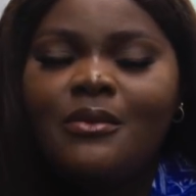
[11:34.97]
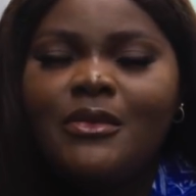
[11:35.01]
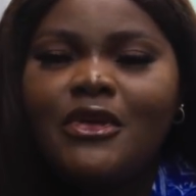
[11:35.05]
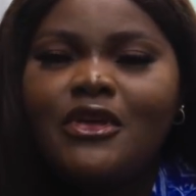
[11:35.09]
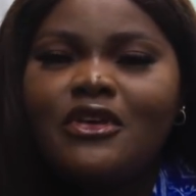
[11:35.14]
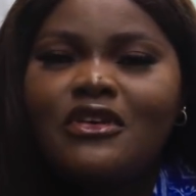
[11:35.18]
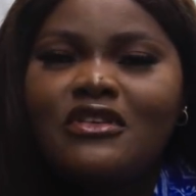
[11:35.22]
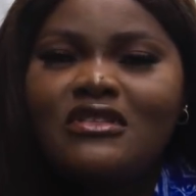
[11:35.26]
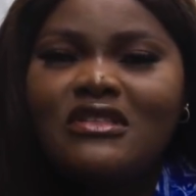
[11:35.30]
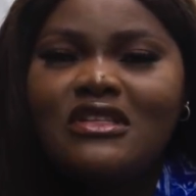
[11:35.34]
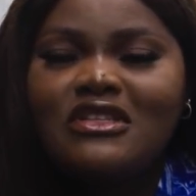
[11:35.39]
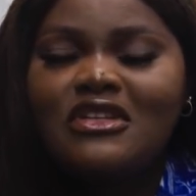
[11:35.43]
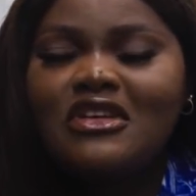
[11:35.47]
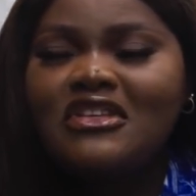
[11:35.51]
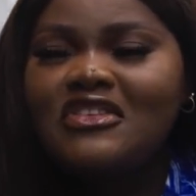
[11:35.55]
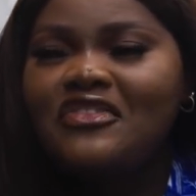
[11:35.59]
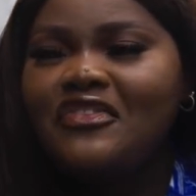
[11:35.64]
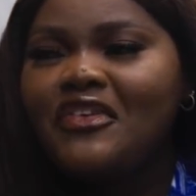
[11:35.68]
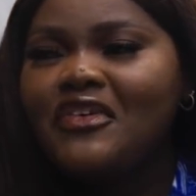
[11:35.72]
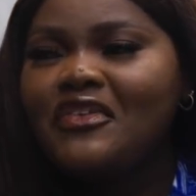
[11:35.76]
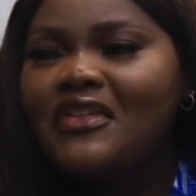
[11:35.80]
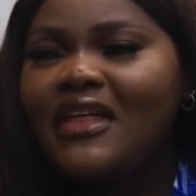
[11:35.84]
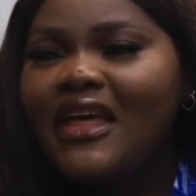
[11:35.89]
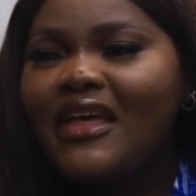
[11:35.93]
Because they
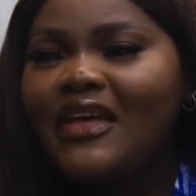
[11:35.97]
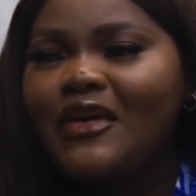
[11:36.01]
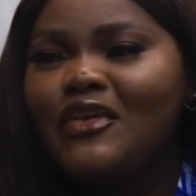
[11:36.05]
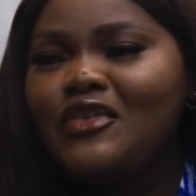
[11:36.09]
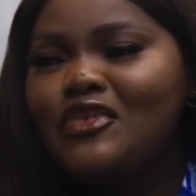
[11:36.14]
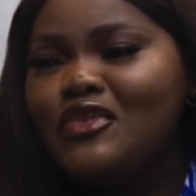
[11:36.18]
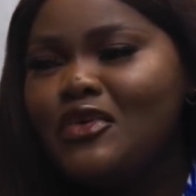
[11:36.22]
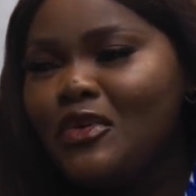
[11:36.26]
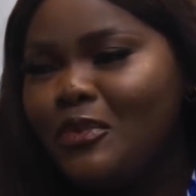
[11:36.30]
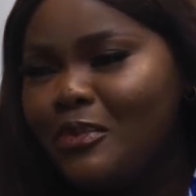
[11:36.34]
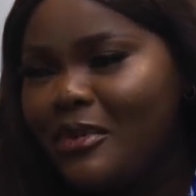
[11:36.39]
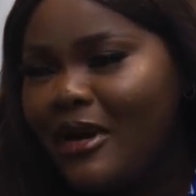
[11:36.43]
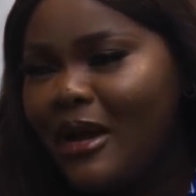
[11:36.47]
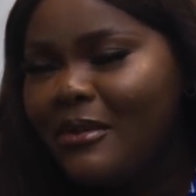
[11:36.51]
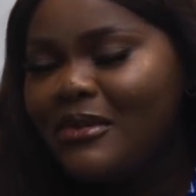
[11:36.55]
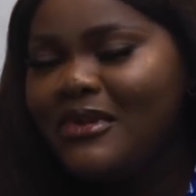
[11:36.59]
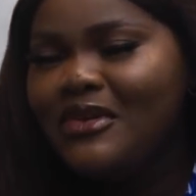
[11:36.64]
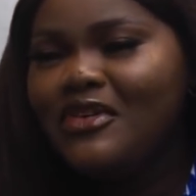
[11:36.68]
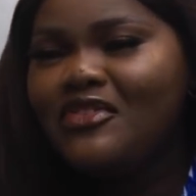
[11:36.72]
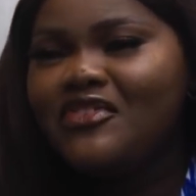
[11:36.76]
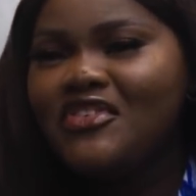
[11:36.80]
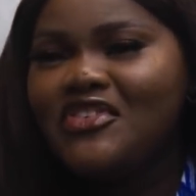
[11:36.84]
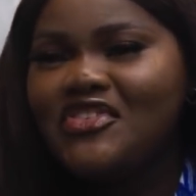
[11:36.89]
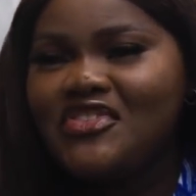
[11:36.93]
just feel like you're
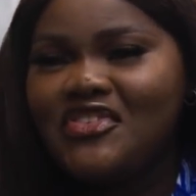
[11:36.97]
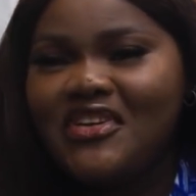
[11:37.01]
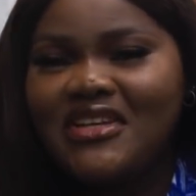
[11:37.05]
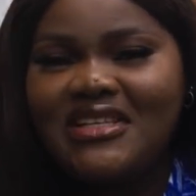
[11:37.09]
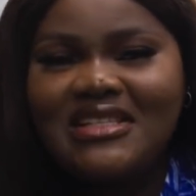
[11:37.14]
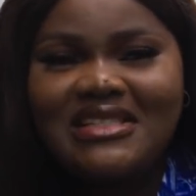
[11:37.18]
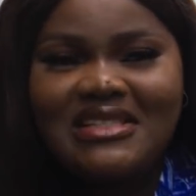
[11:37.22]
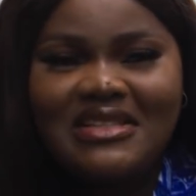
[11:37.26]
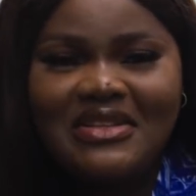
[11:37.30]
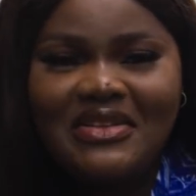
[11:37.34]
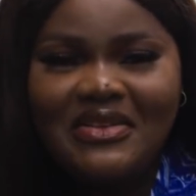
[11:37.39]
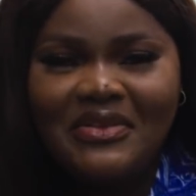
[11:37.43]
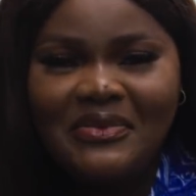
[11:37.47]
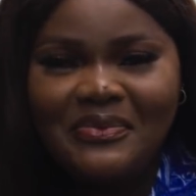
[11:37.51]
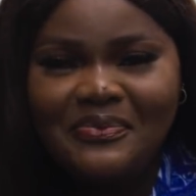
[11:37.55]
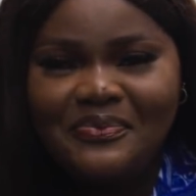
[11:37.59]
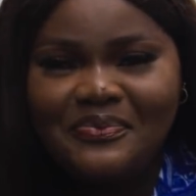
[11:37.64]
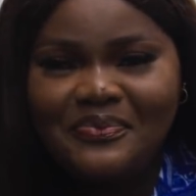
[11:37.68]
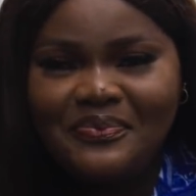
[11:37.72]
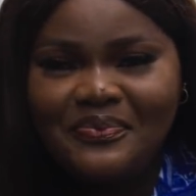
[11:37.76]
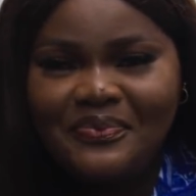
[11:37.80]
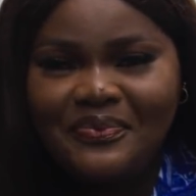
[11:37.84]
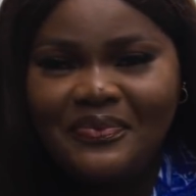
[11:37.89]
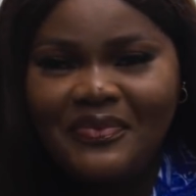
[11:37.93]
probably overdressed
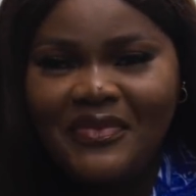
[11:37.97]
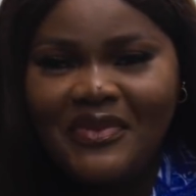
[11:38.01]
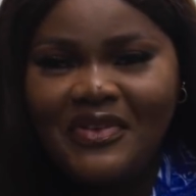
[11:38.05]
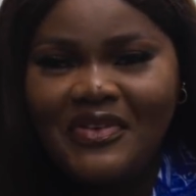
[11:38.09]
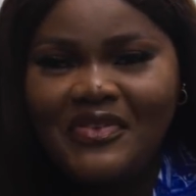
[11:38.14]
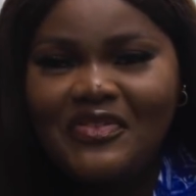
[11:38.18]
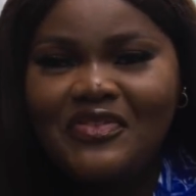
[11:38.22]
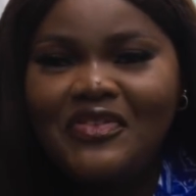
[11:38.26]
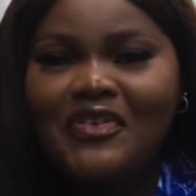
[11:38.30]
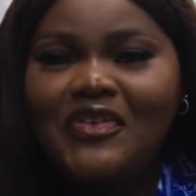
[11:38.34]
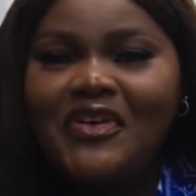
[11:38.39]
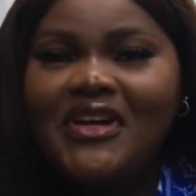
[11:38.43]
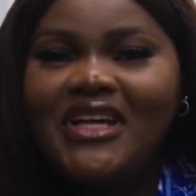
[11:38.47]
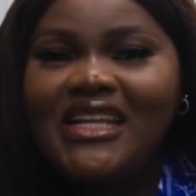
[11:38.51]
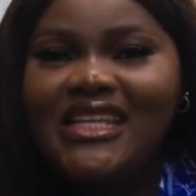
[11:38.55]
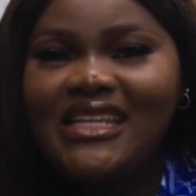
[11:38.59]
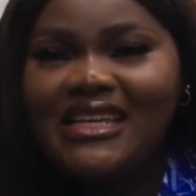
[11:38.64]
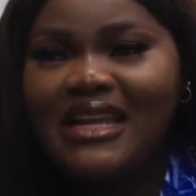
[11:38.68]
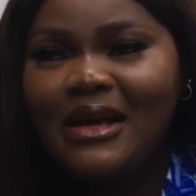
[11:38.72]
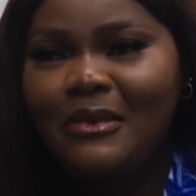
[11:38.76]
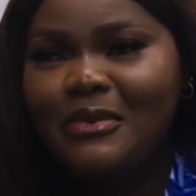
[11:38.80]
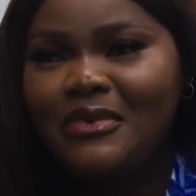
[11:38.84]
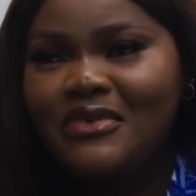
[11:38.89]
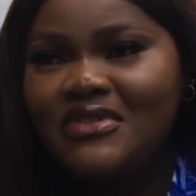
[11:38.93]
for a
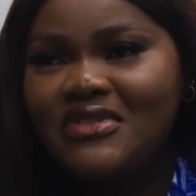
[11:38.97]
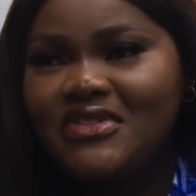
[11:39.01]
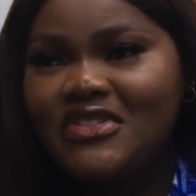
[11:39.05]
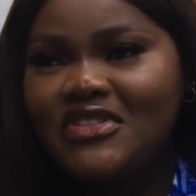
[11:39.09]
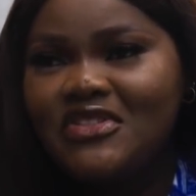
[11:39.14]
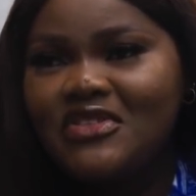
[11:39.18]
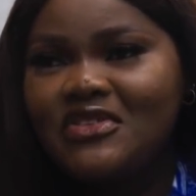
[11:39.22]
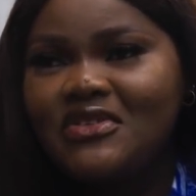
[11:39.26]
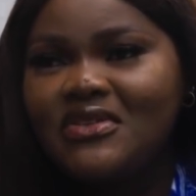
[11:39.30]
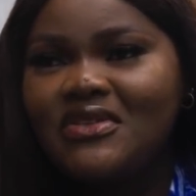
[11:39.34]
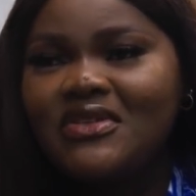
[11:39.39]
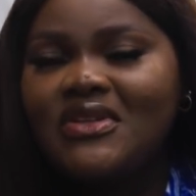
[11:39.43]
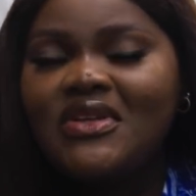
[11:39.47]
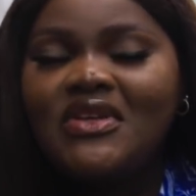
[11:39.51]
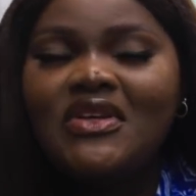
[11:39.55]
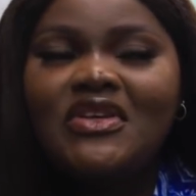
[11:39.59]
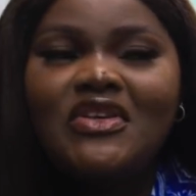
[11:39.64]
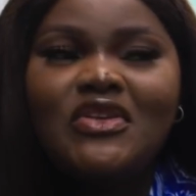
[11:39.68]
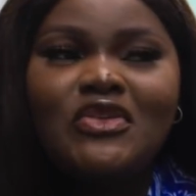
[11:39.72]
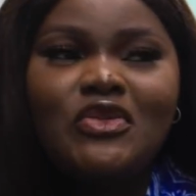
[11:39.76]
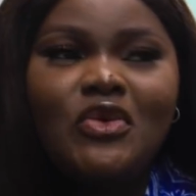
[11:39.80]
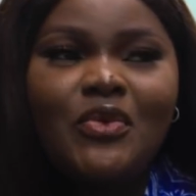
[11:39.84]
cleaner position.